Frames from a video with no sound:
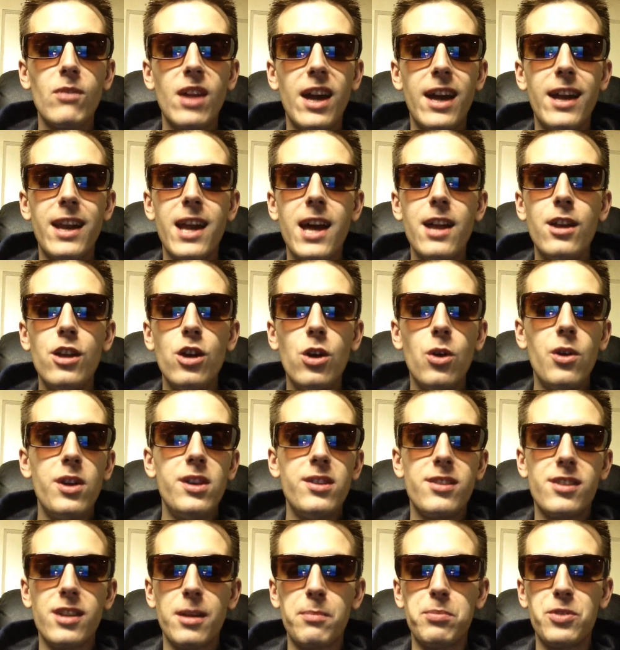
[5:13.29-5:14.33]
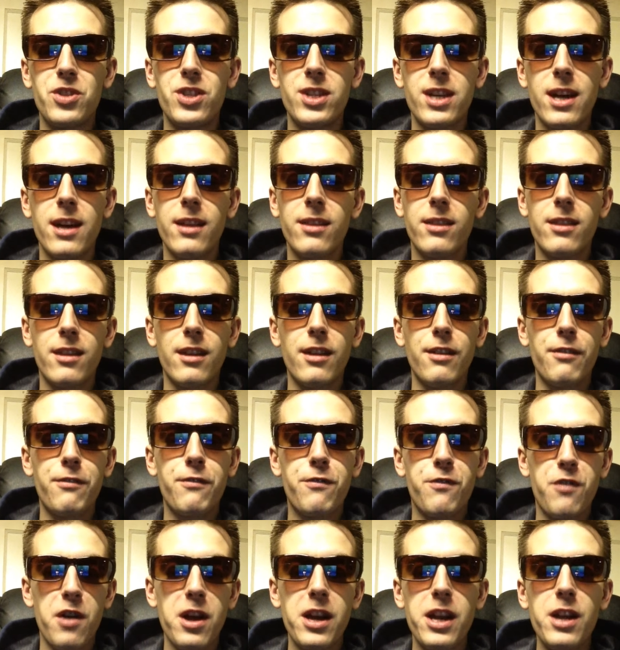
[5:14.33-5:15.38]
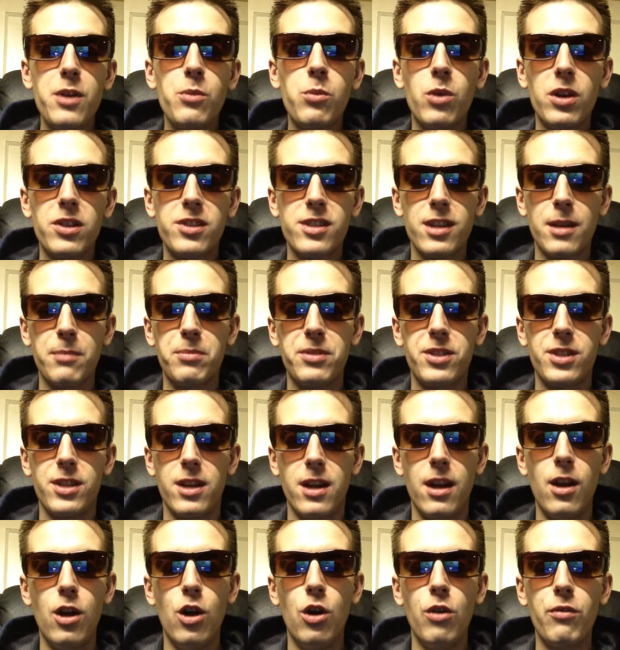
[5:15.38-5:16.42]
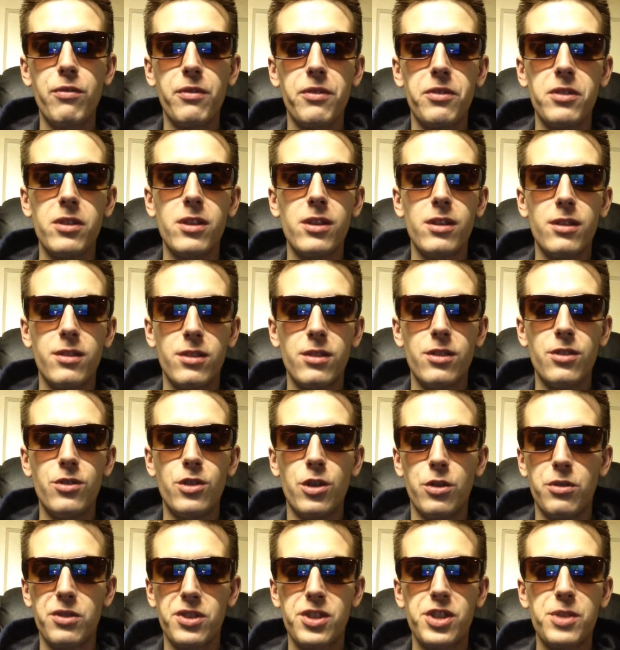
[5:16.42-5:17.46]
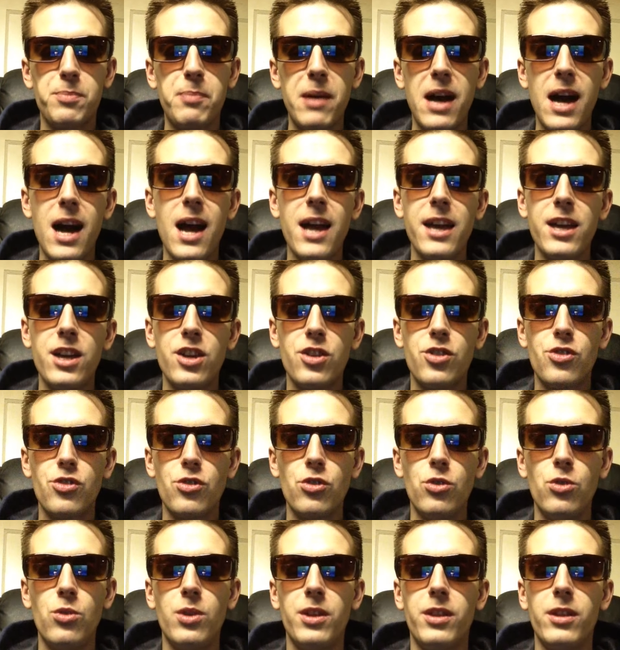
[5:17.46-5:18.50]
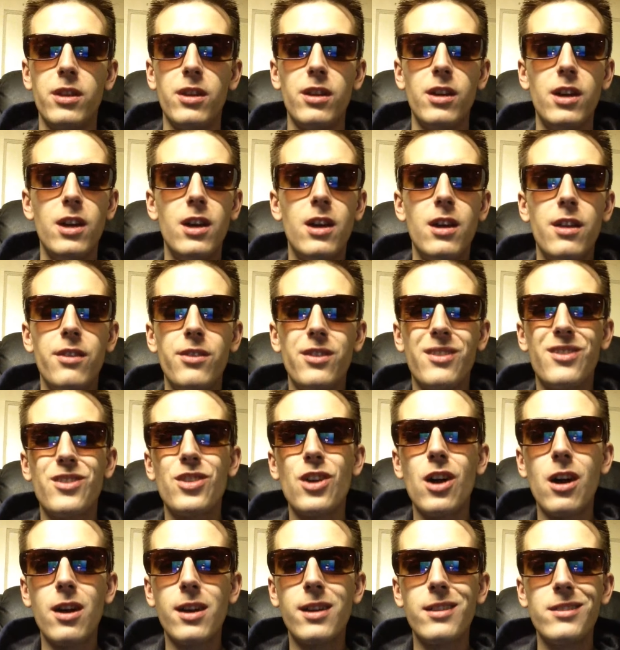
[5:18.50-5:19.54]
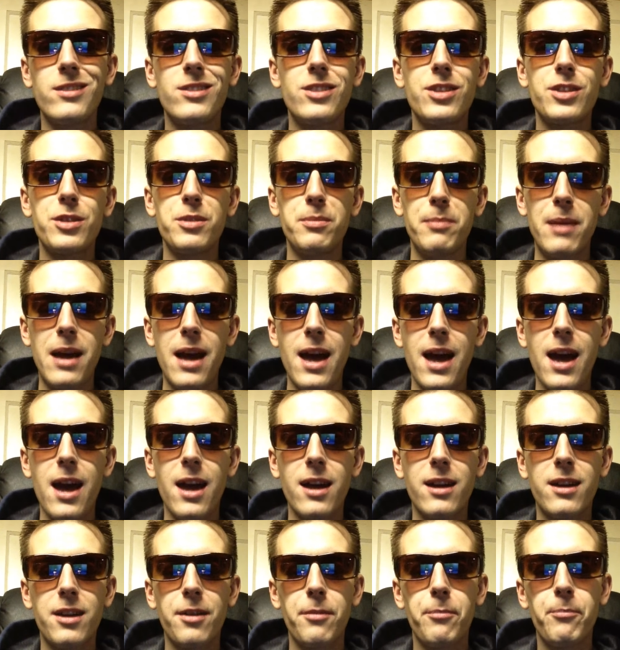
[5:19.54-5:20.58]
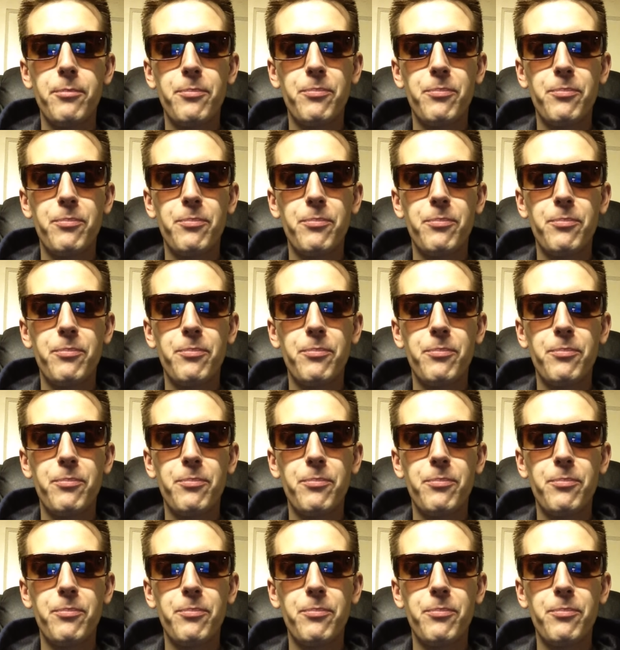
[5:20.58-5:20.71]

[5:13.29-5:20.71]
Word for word: And I know he's upset that Freddie was upset over the, the you know the spy issue and the the talking smack.